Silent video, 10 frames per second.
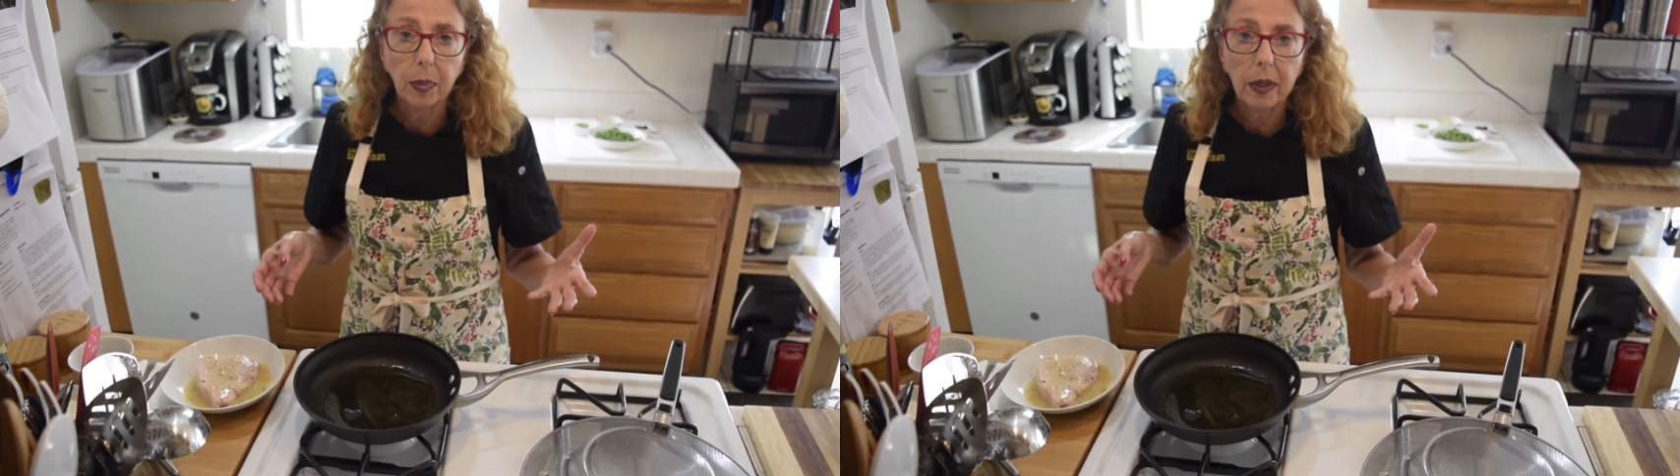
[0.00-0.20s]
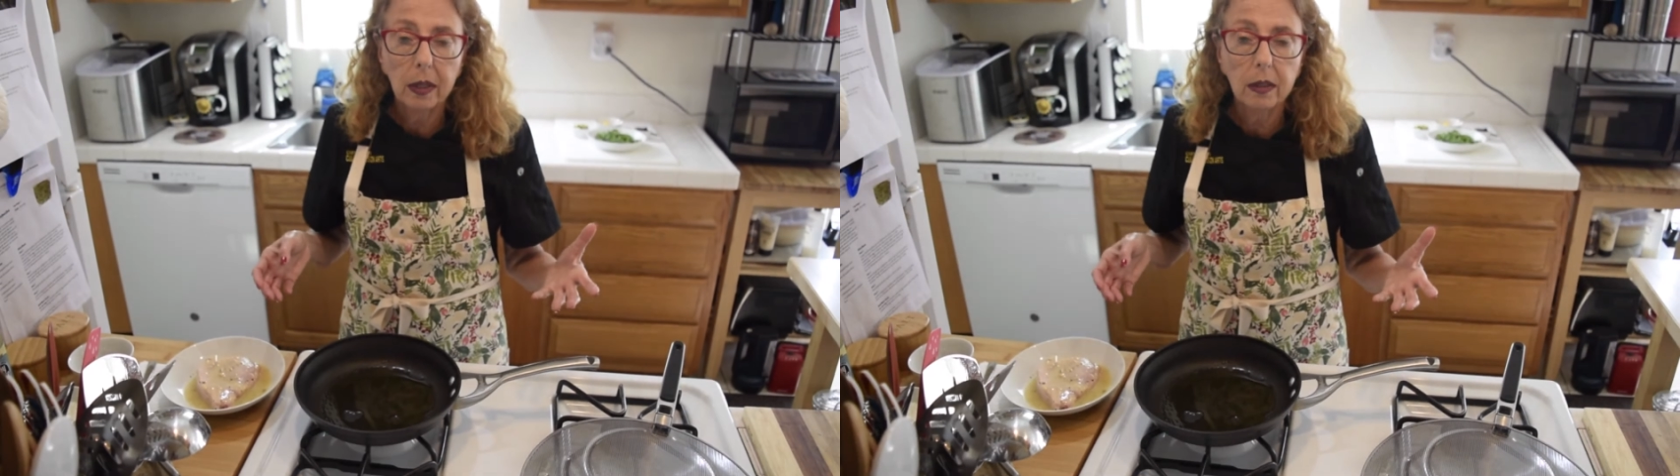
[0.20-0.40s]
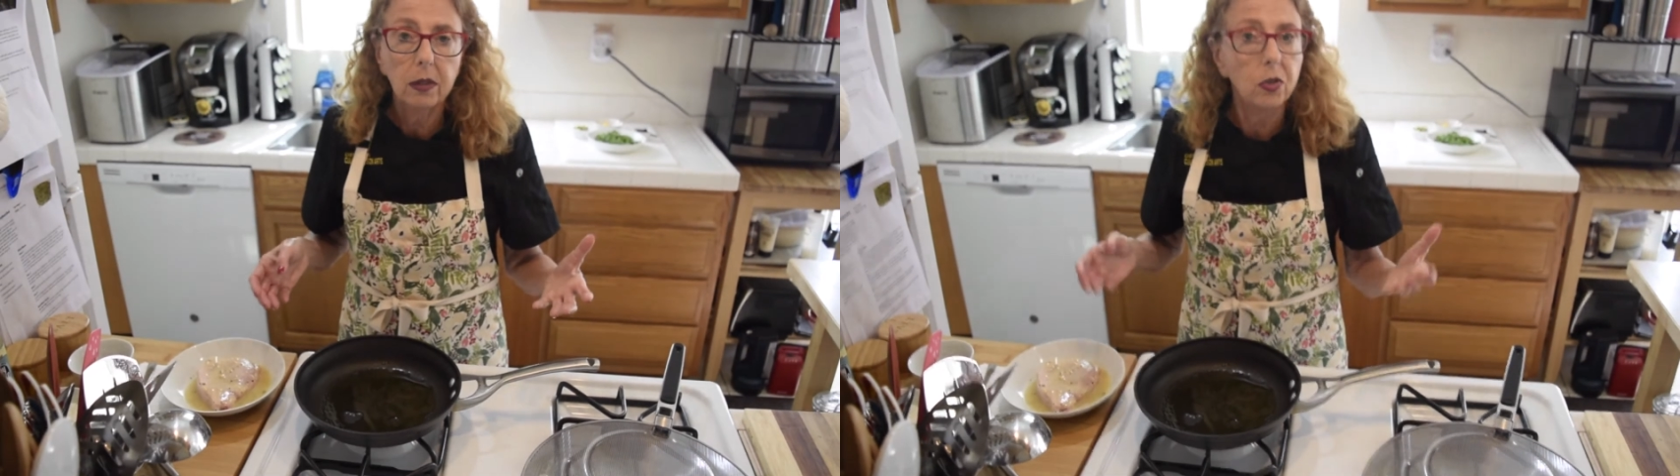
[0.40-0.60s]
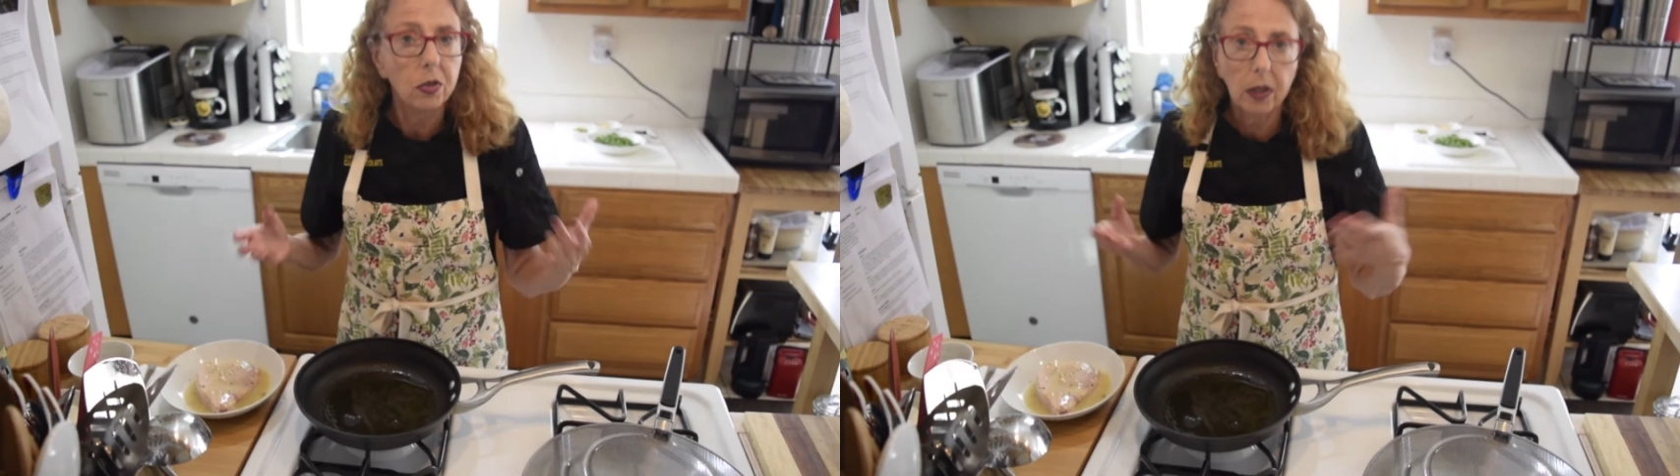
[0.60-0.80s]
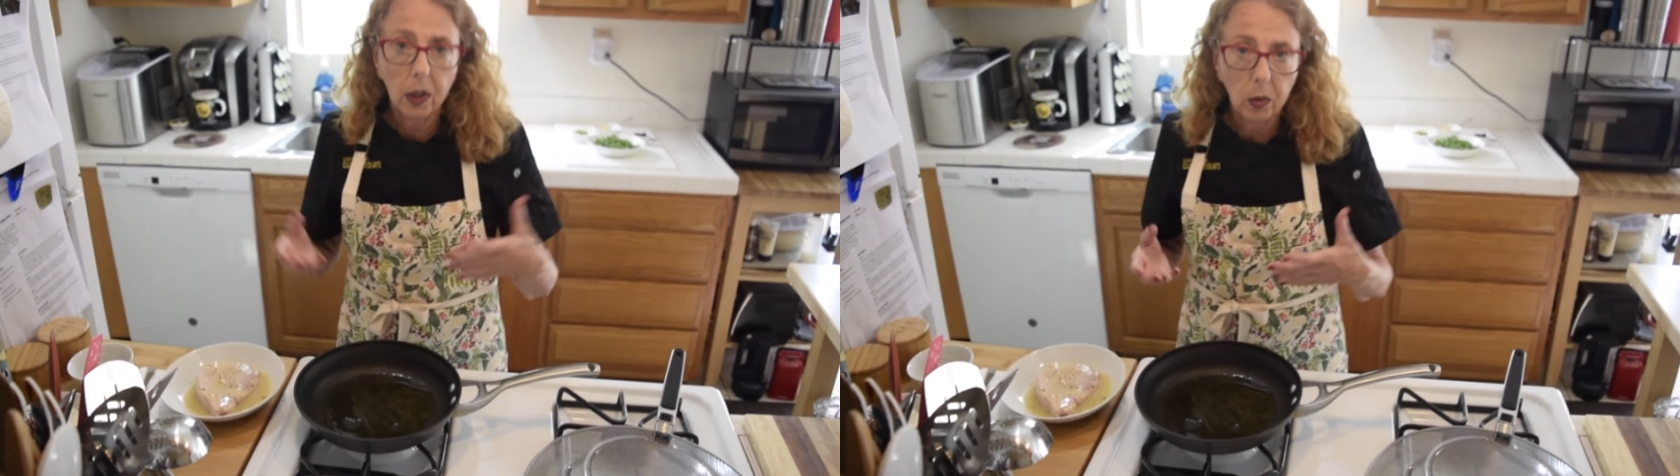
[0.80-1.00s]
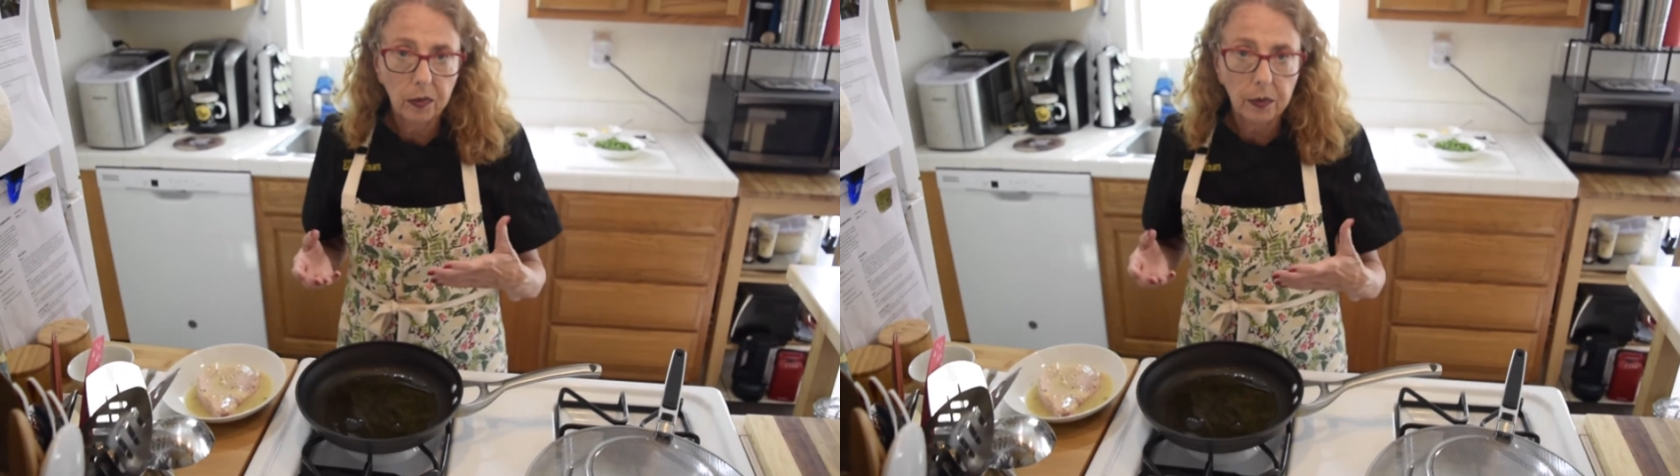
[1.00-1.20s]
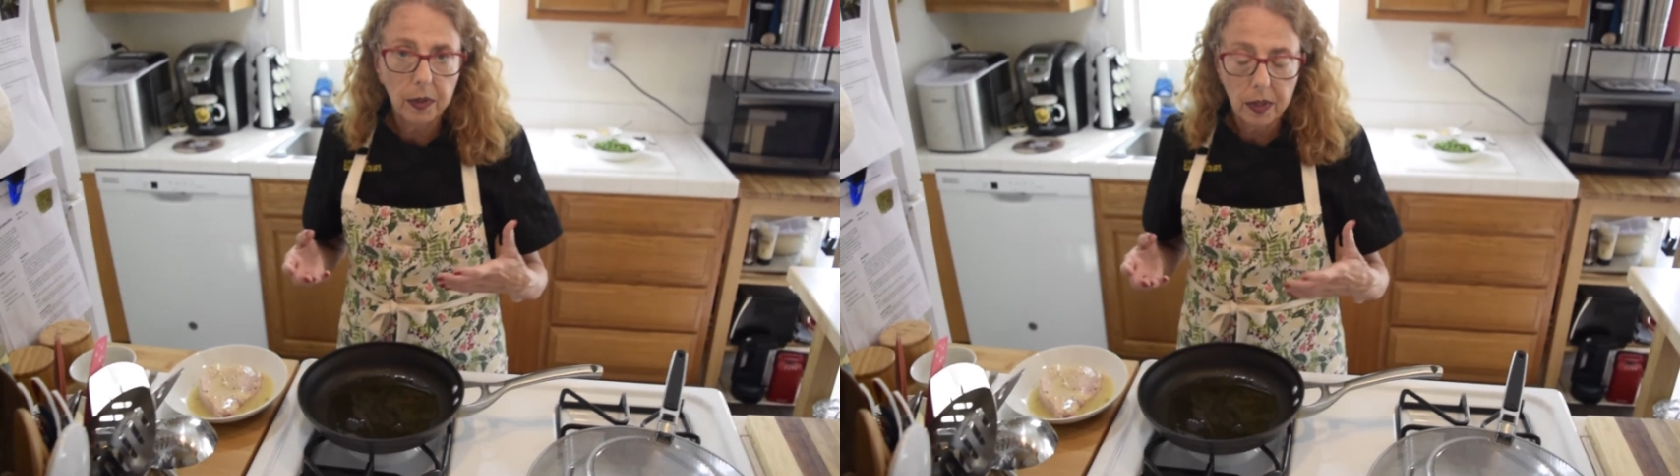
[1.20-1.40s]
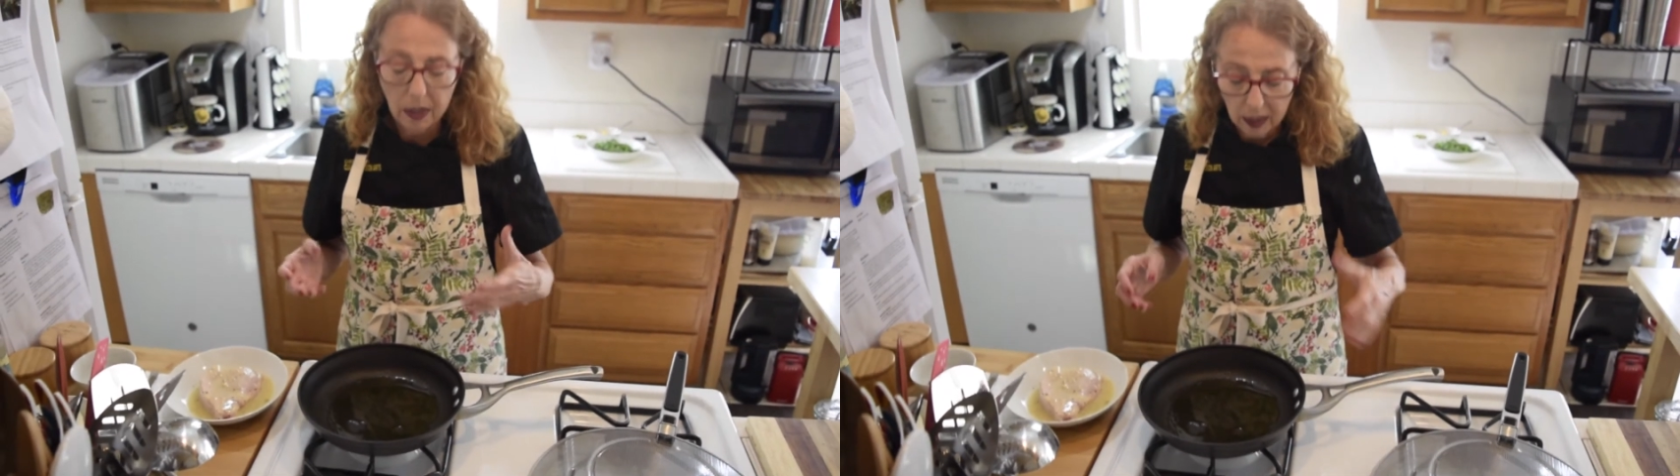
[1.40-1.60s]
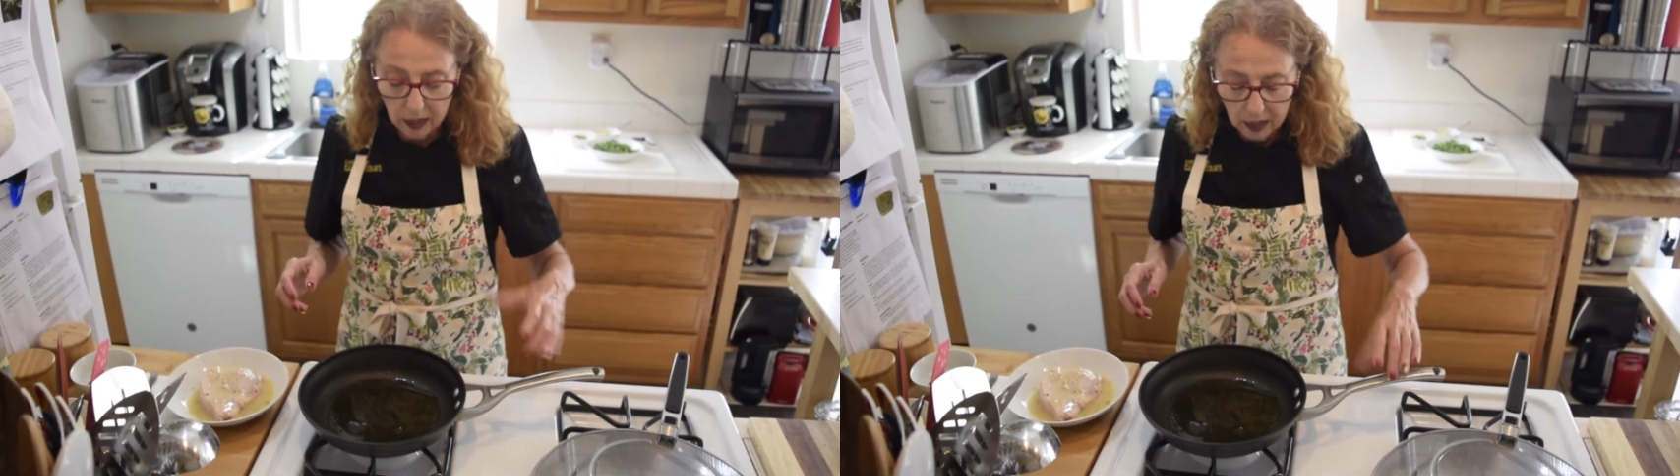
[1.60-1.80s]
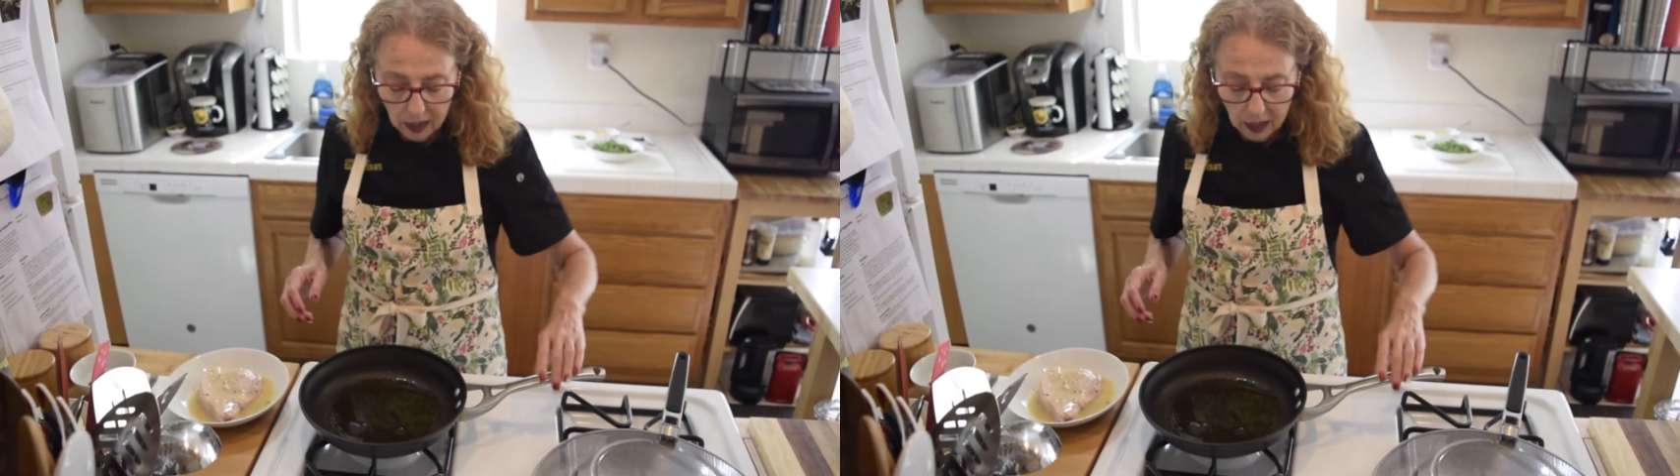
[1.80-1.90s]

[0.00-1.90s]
pan just like you would for a steak.